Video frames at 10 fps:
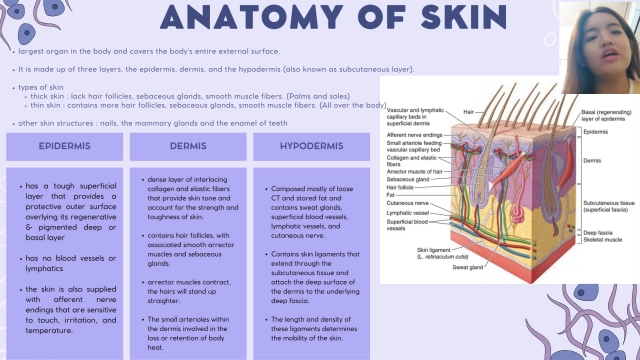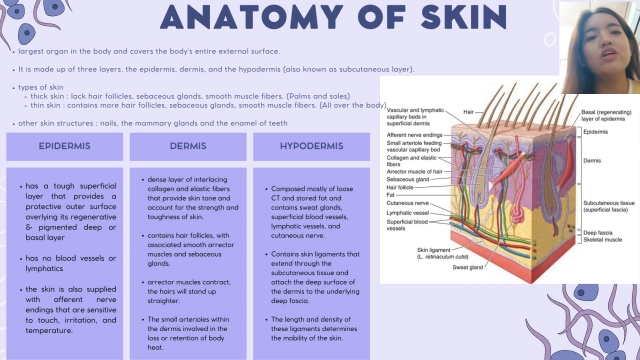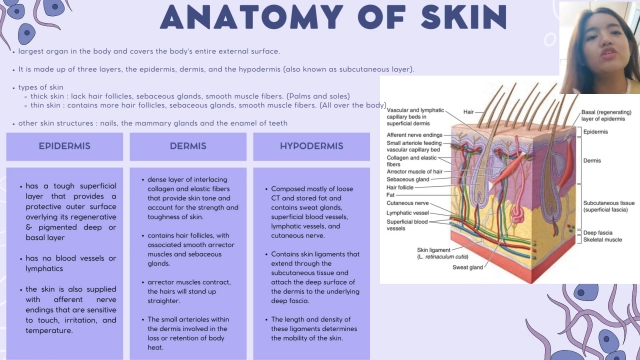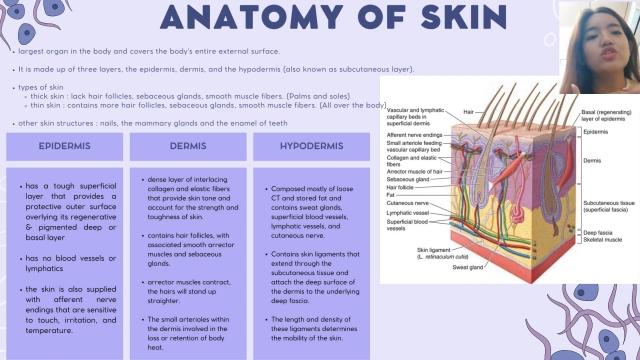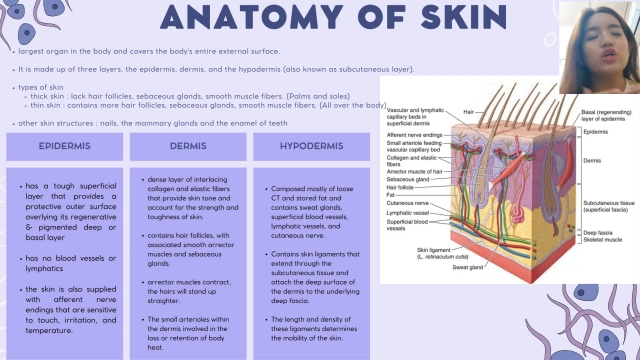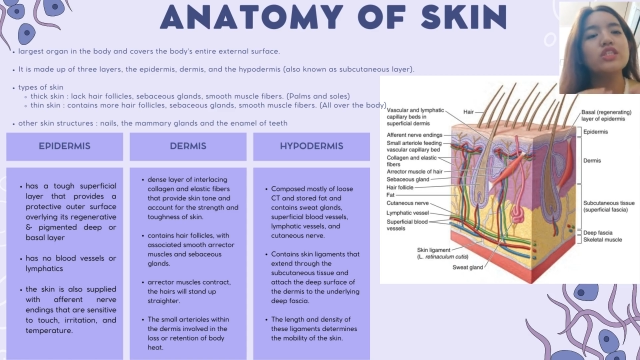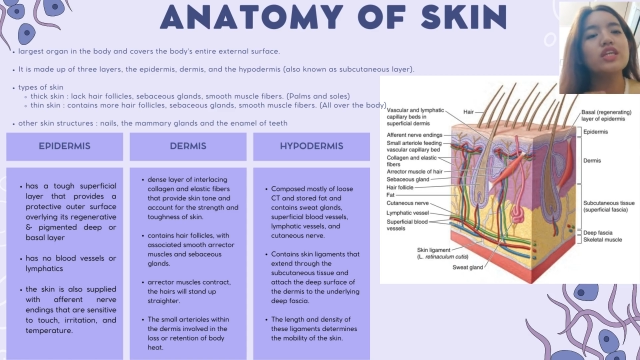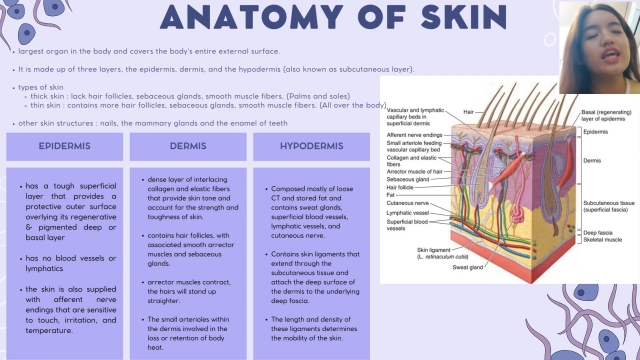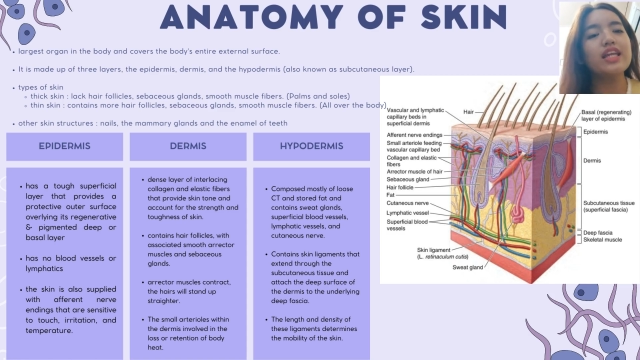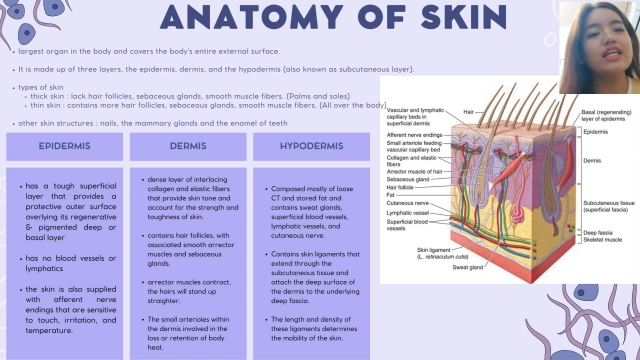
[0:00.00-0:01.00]
So
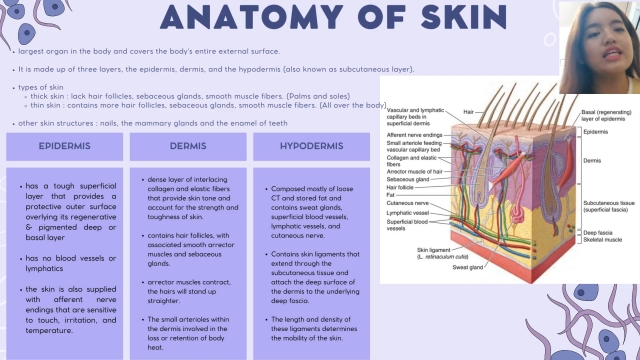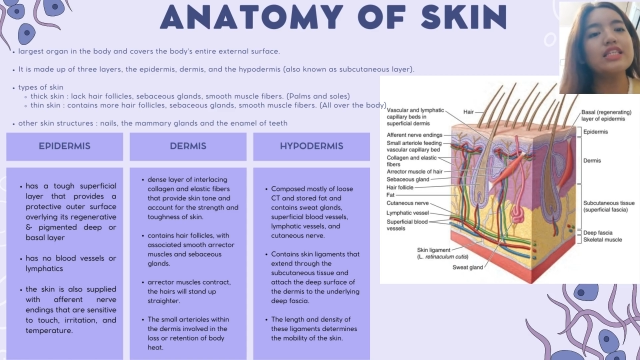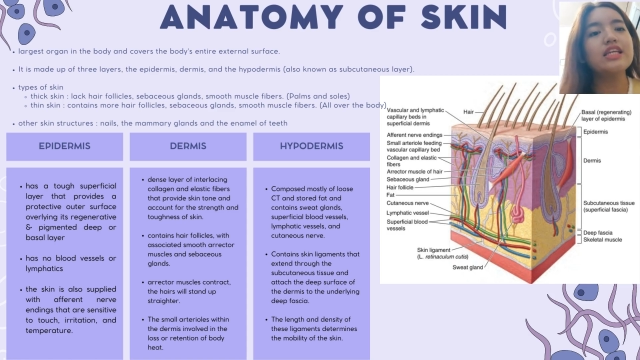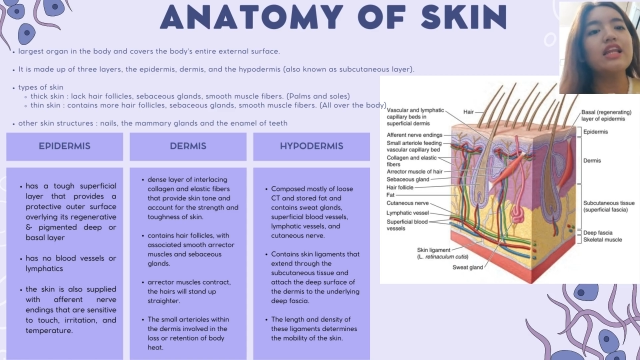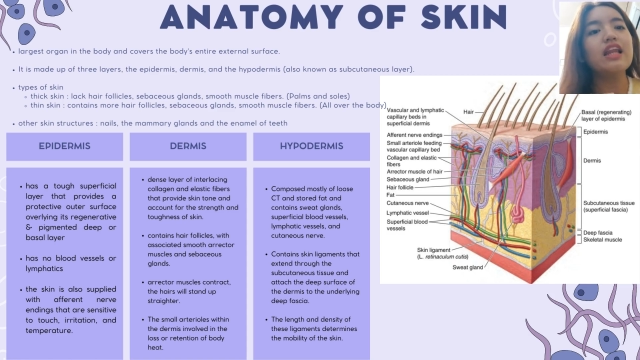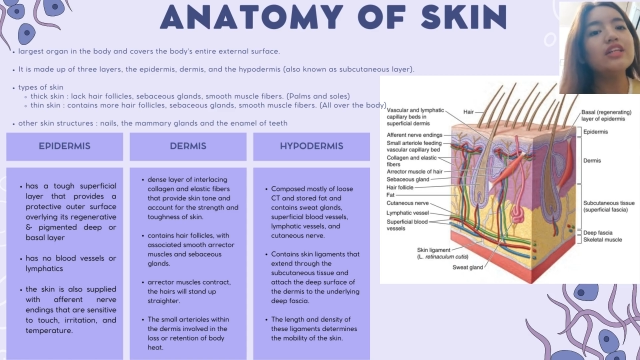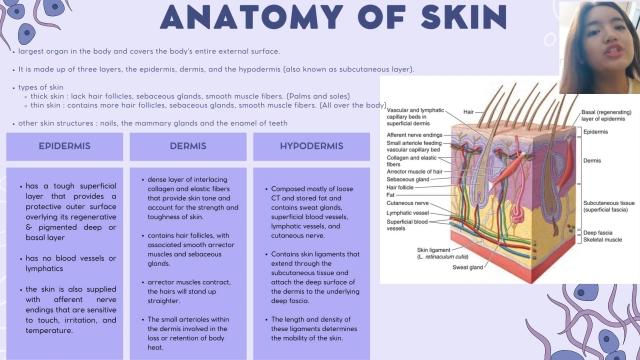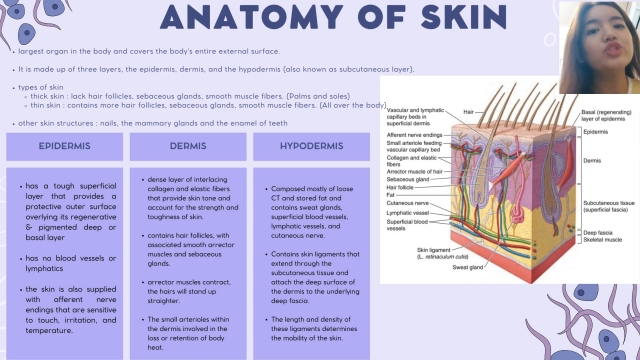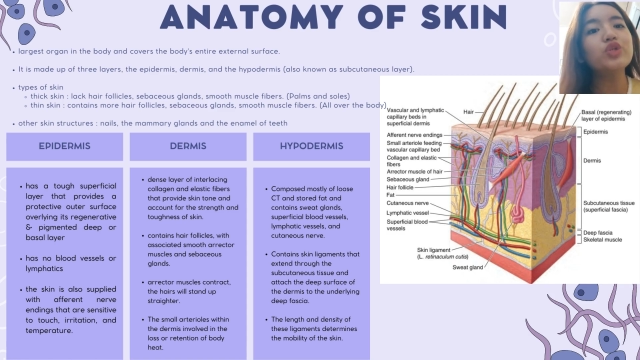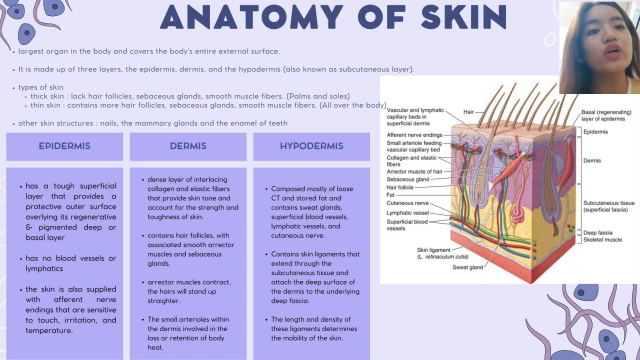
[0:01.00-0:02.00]
skin is the
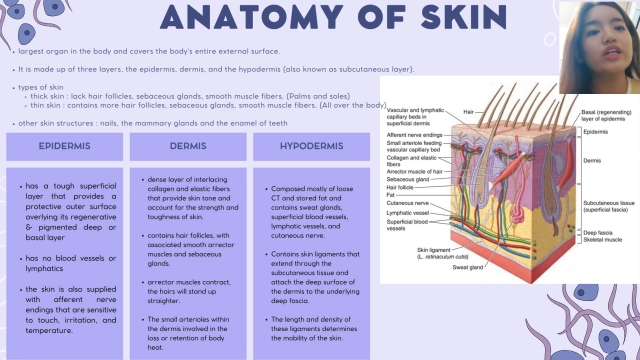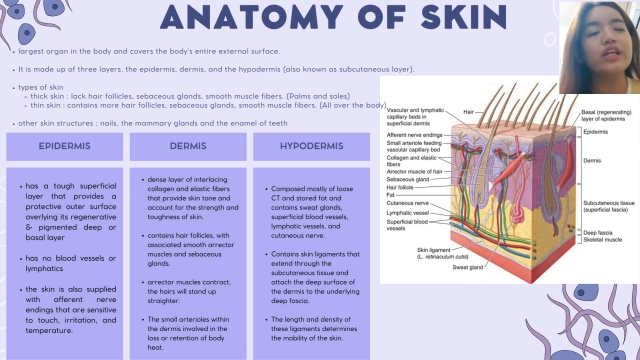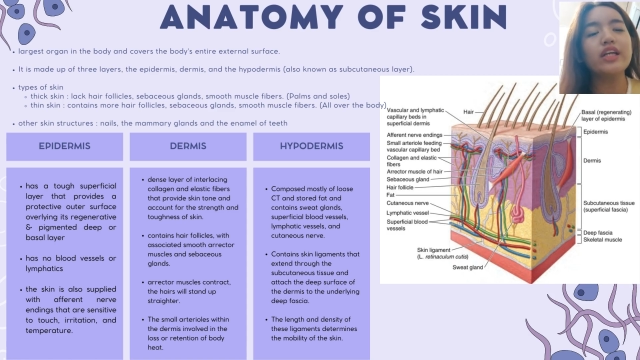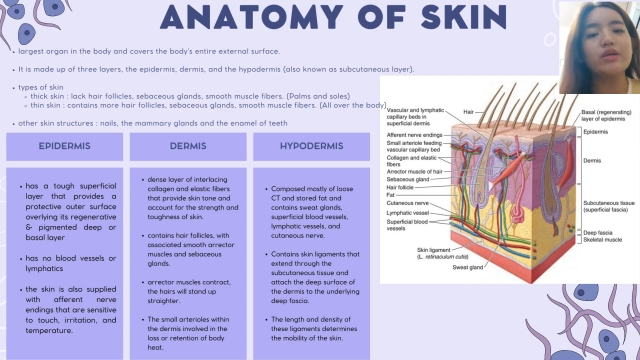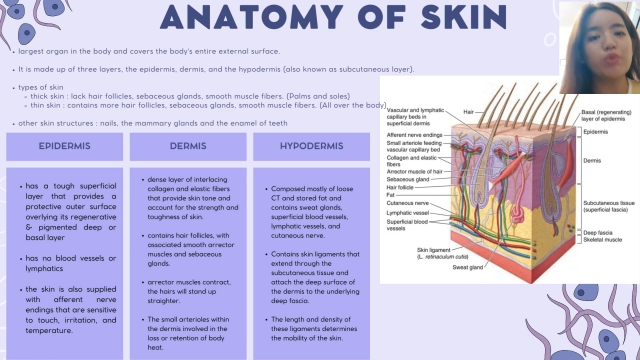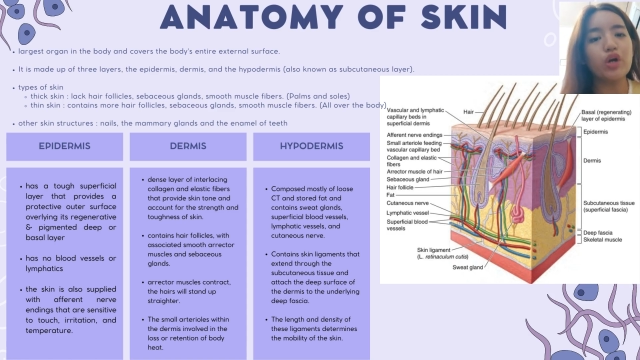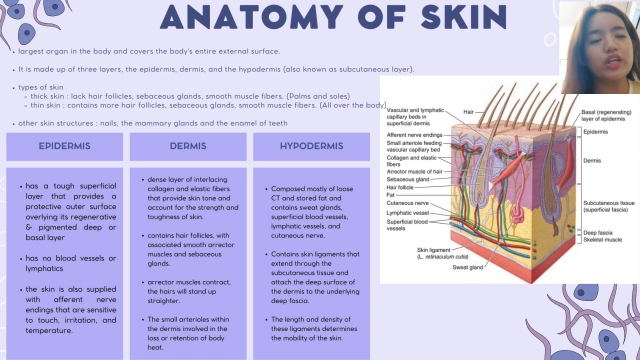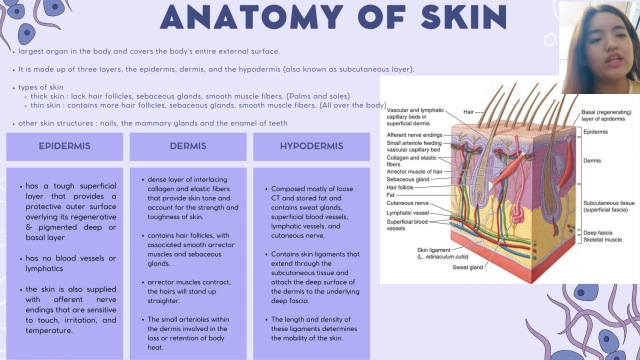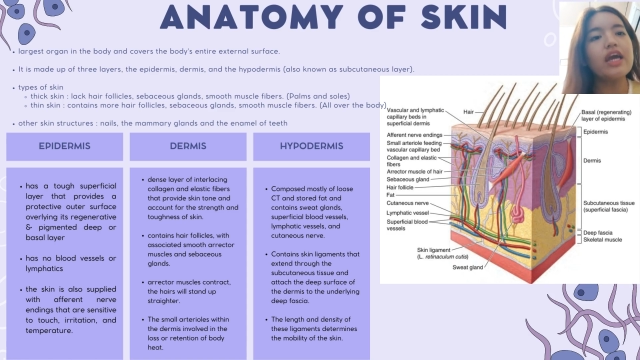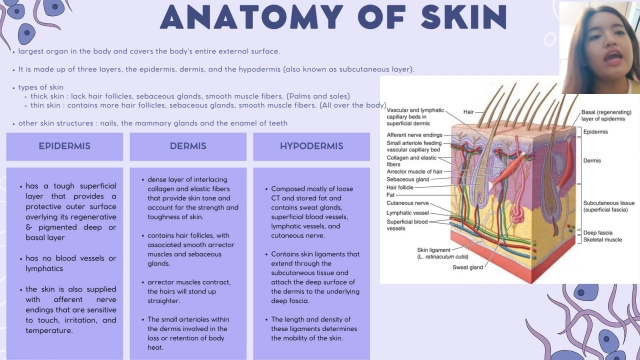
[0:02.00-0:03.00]
largest organ in the body